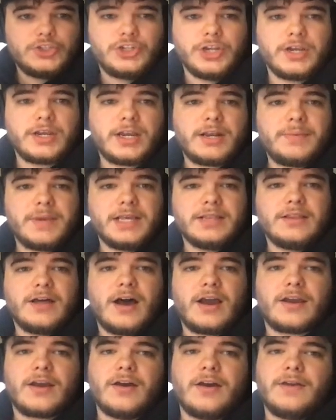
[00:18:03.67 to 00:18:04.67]
Trier going to be a
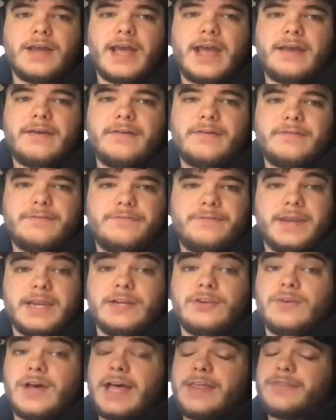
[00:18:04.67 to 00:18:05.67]
lock on
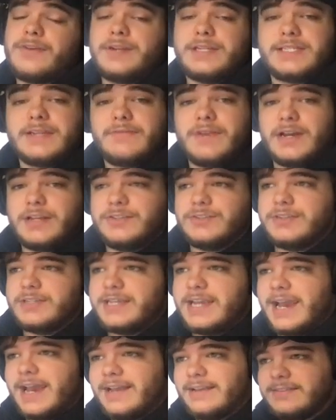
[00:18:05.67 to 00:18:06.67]
FanDuel at 3,700.
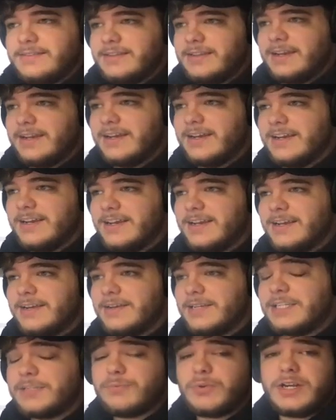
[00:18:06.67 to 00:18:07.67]

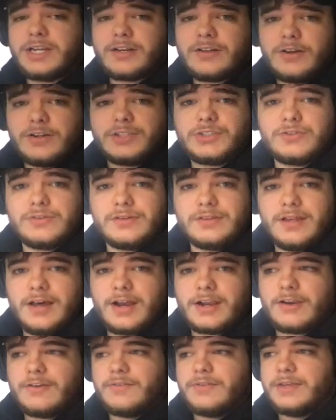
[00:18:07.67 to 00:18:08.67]
Yeah, he's pretty close to a
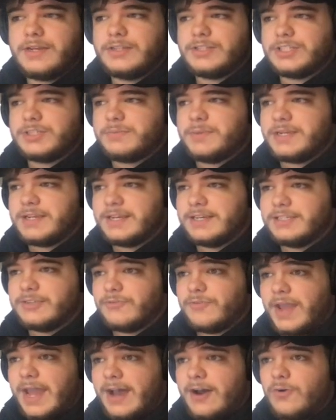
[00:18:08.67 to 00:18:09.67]
lock over there just because
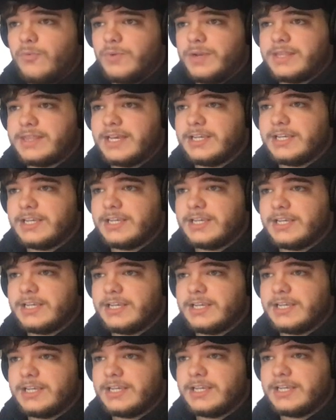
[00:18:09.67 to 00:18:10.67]
of how weak that shooting
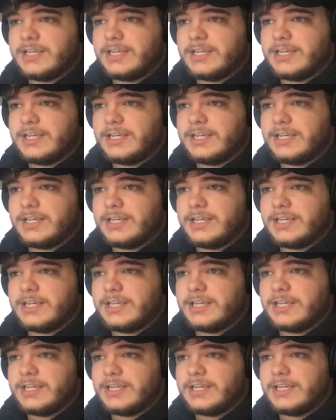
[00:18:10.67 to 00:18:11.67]
guard's position
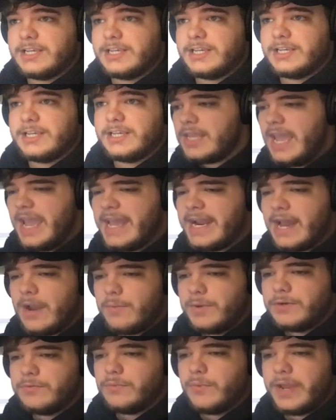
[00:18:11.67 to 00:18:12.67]
is. And
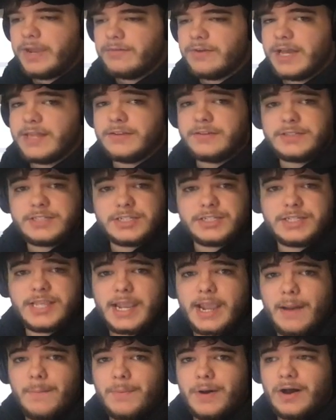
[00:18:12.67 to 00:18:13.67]
I would way rather just
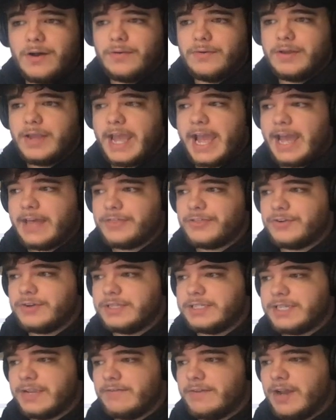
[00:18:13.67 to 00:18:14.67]
take a punt at
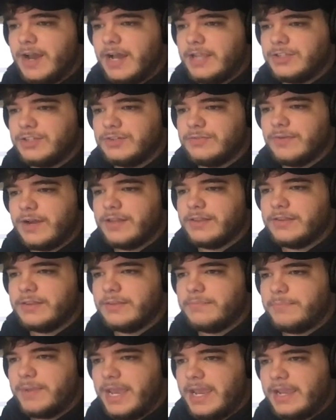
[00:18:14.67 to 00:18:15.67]
3,700 rather
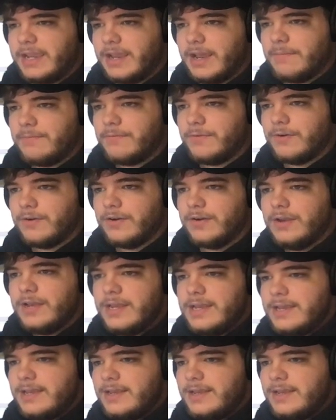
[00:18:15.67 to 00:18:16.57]
than paying up for